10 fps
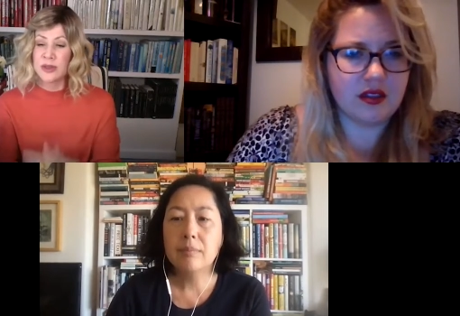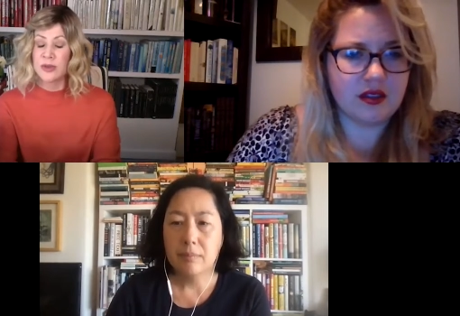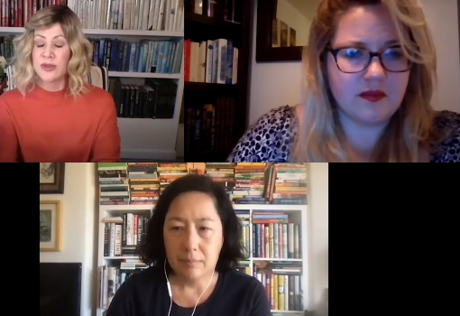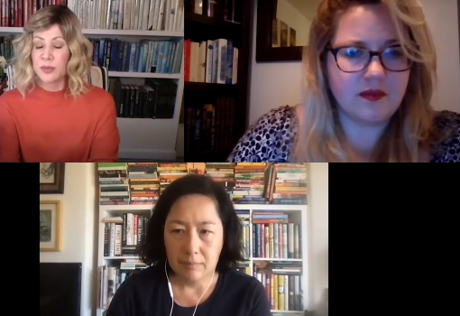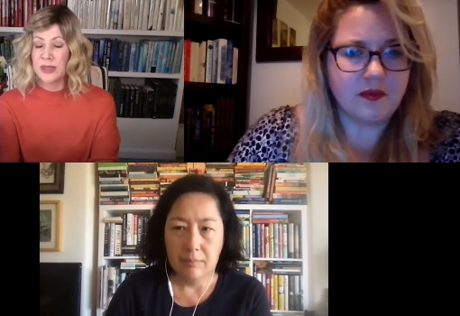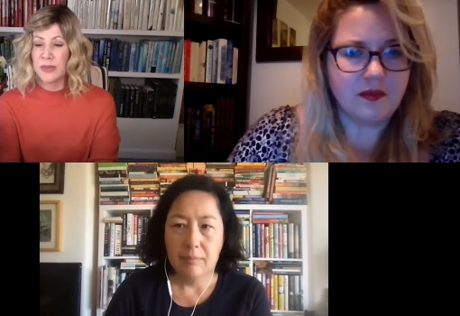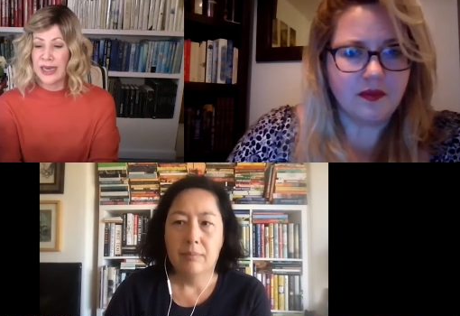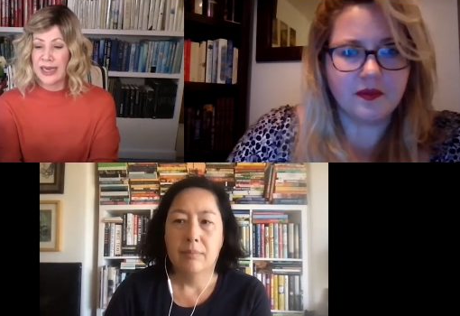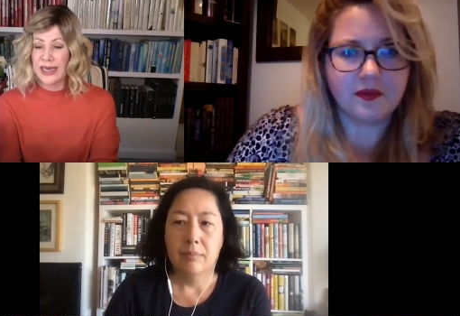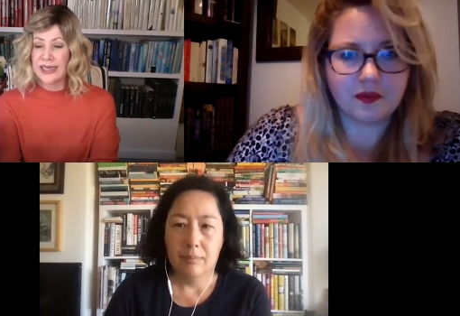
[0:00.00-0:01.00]
Speaker 1: It was pretty
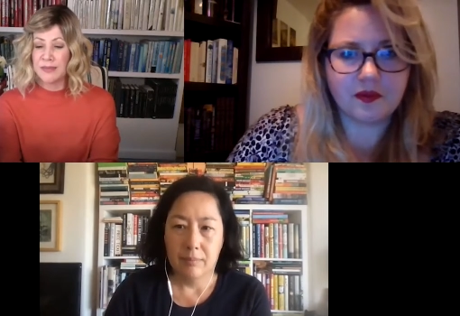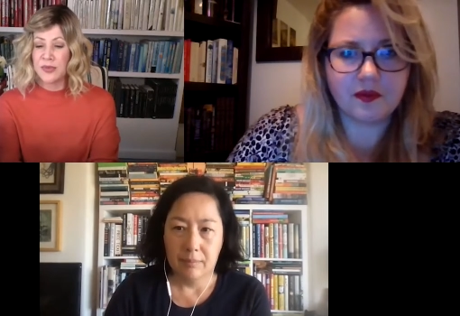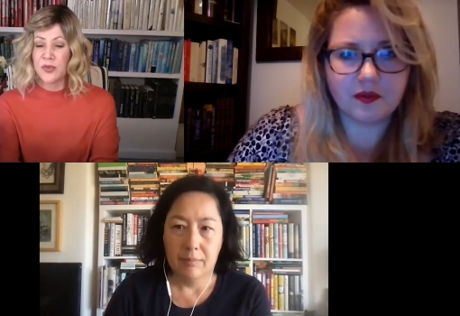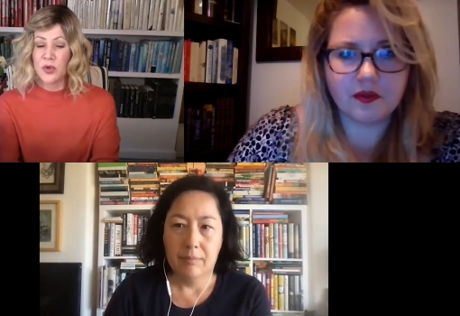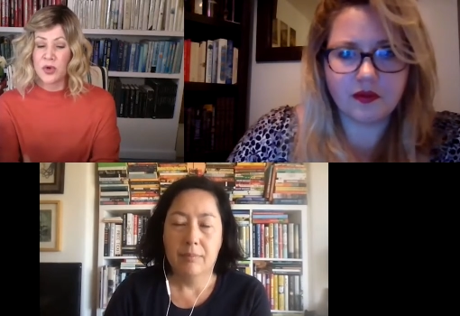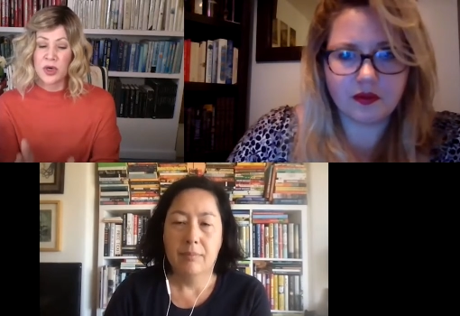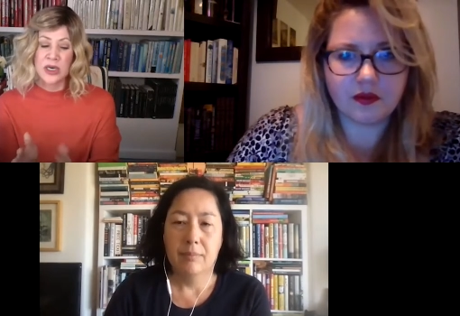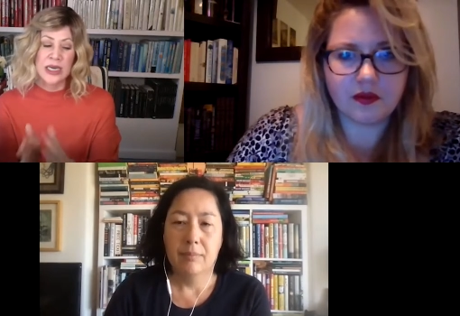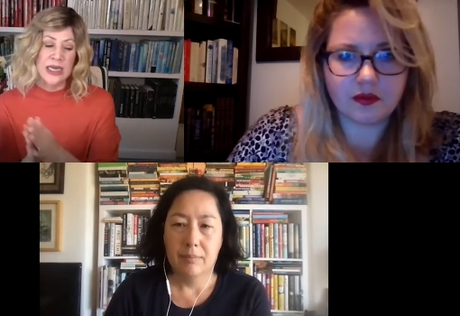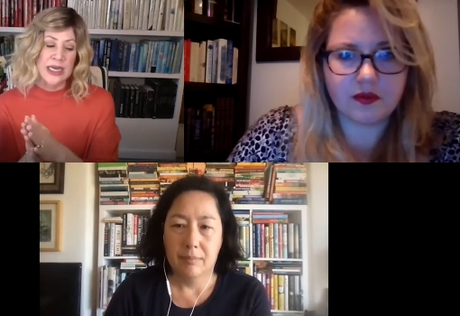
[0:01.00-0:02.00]
bad. And before
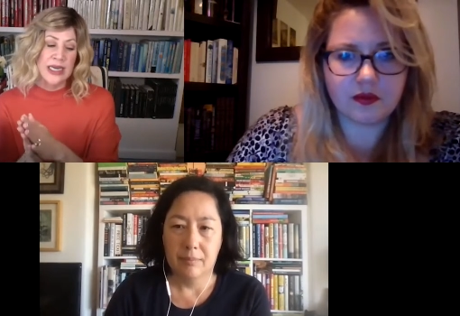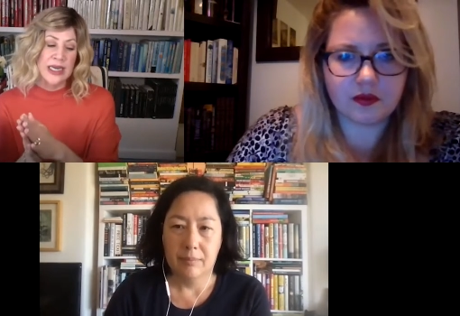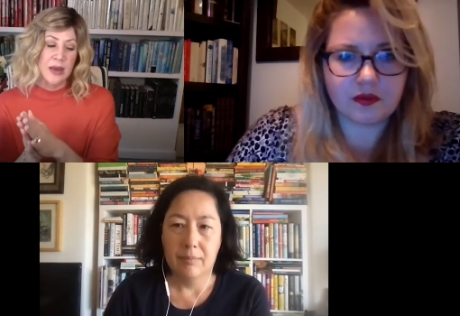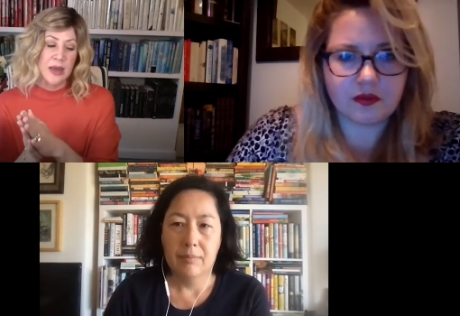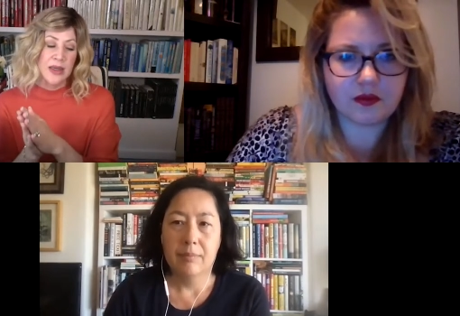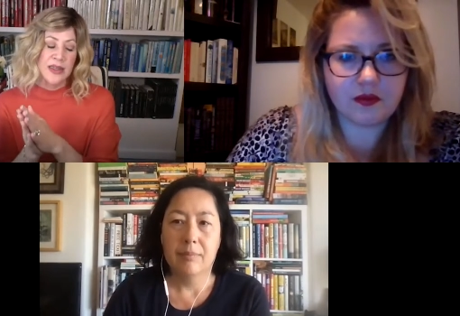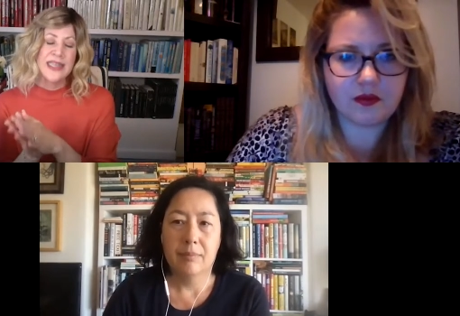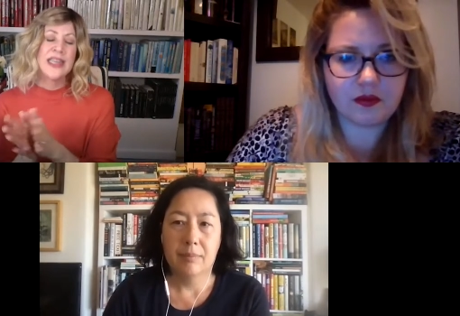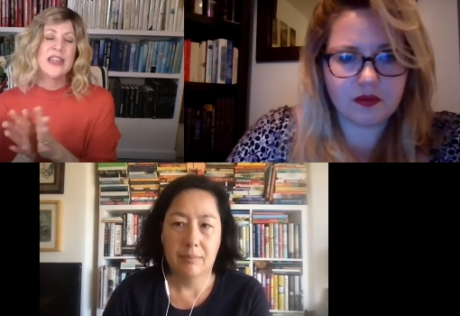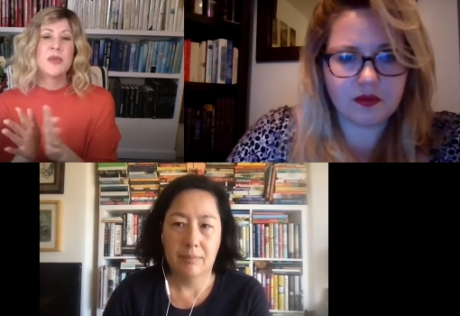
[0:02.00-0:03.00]

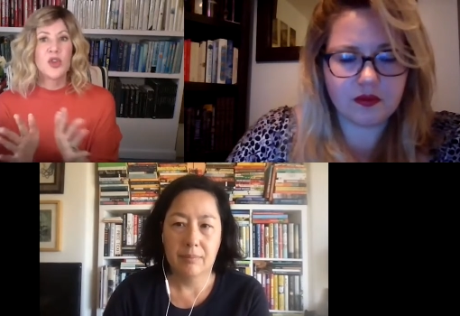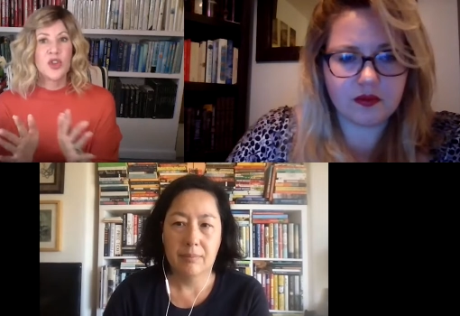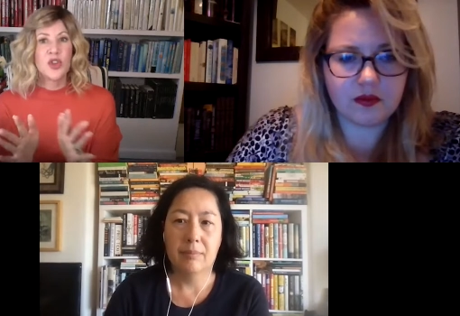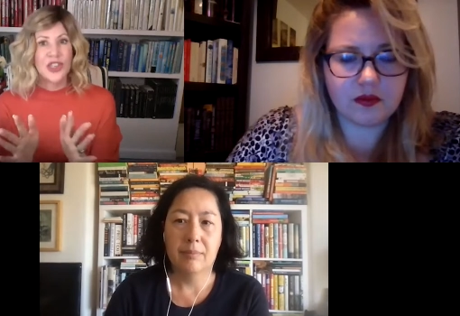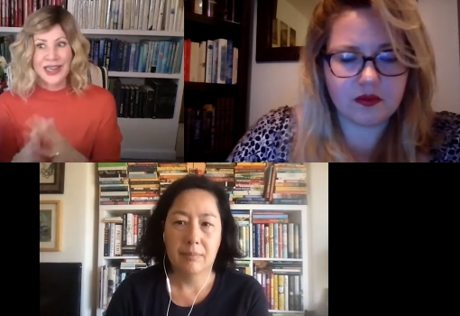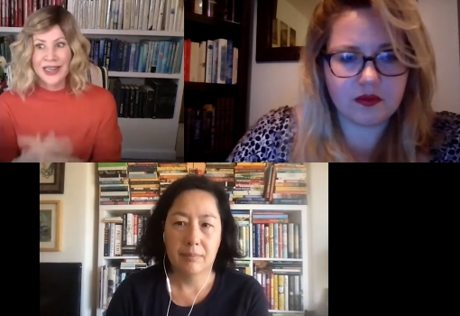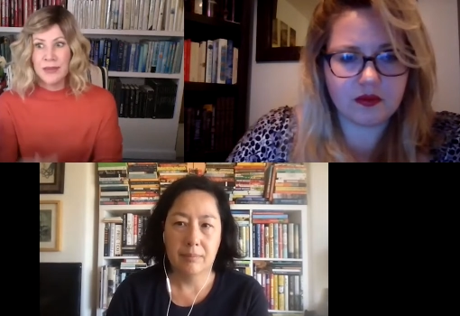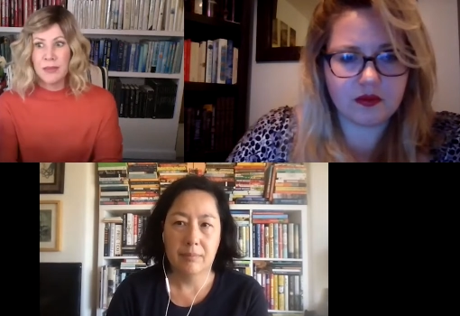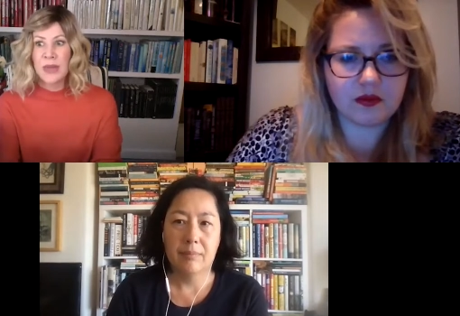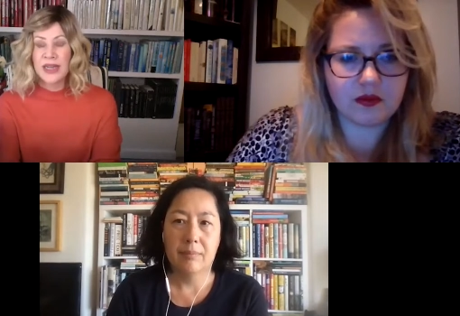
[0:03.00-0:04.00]
10 days before she died,
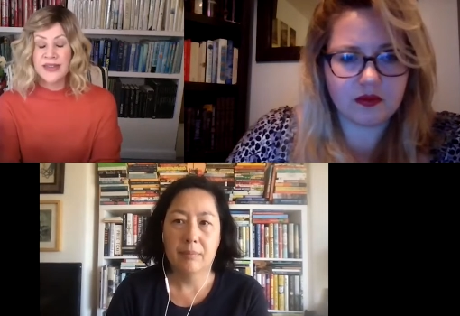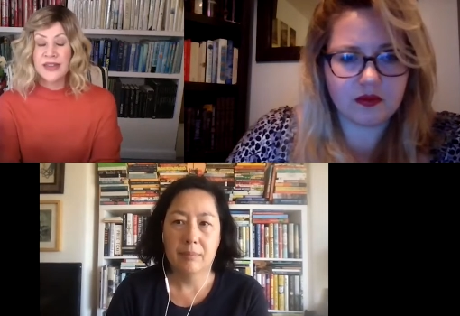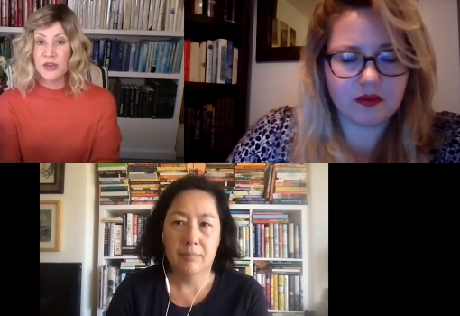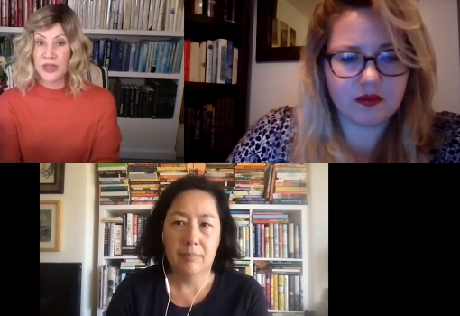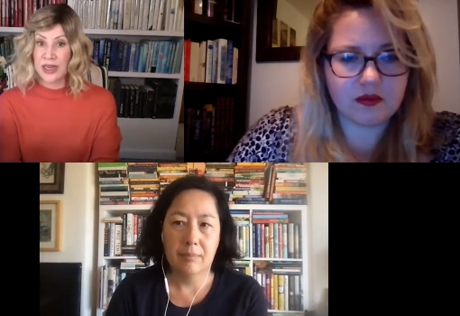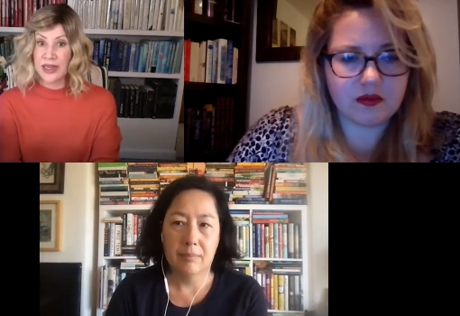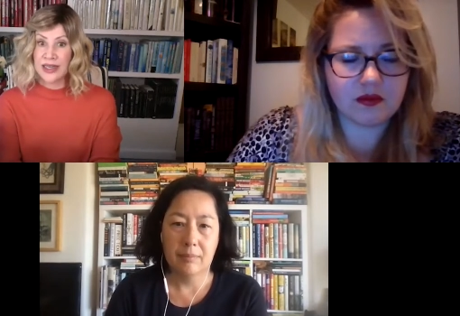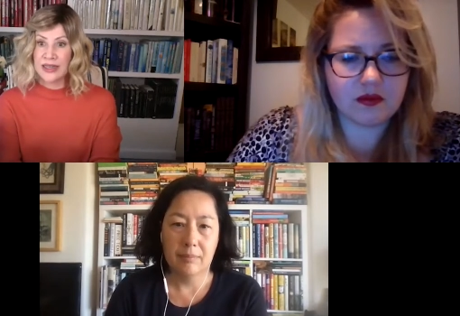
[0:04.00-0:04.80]
my sister died.